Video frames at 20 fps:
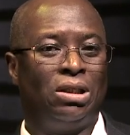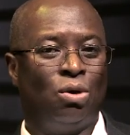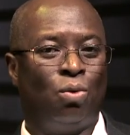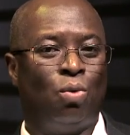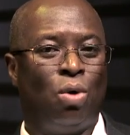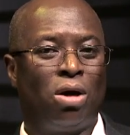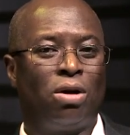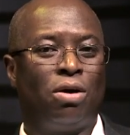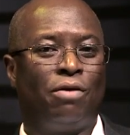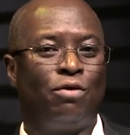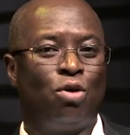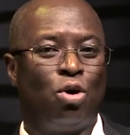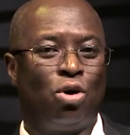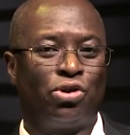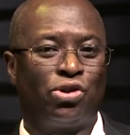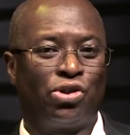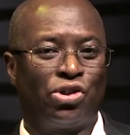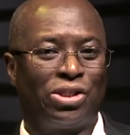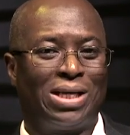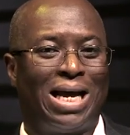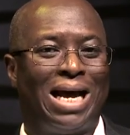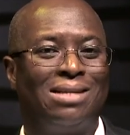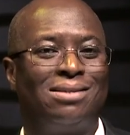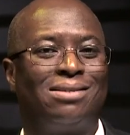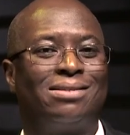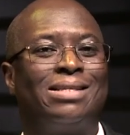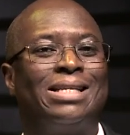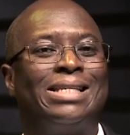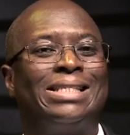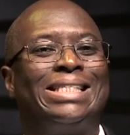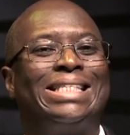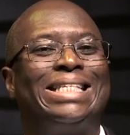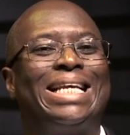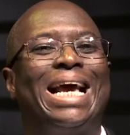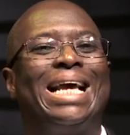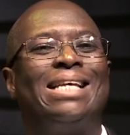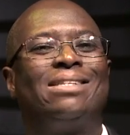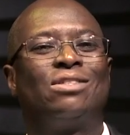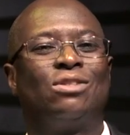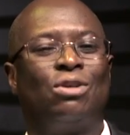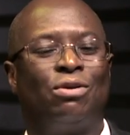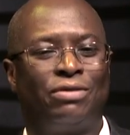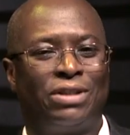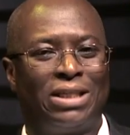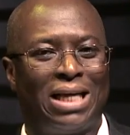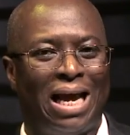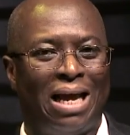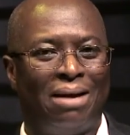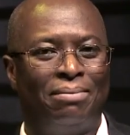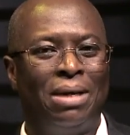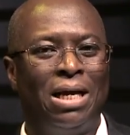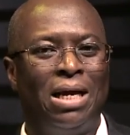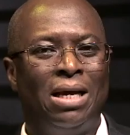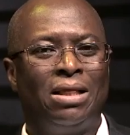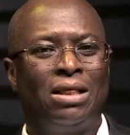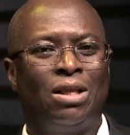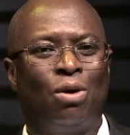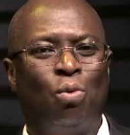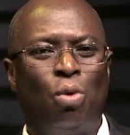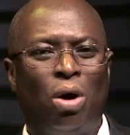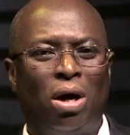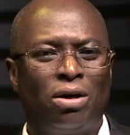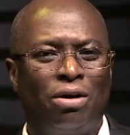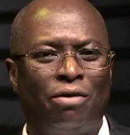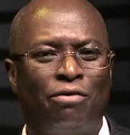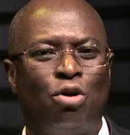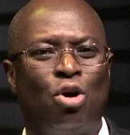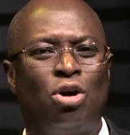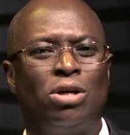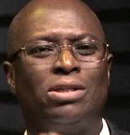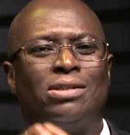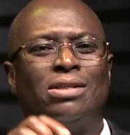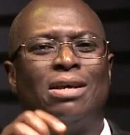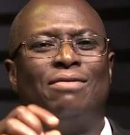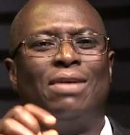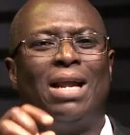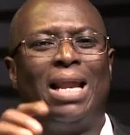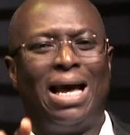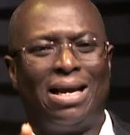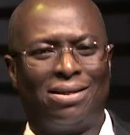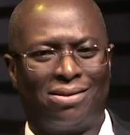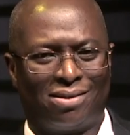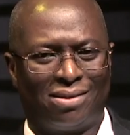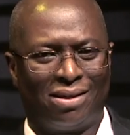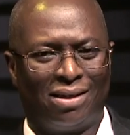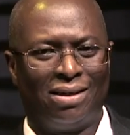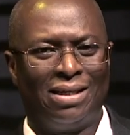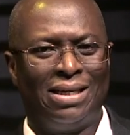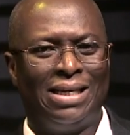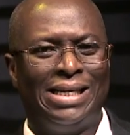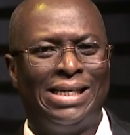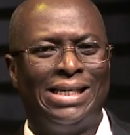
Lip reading: The word of God stands the test of time. The word of God is everlasting.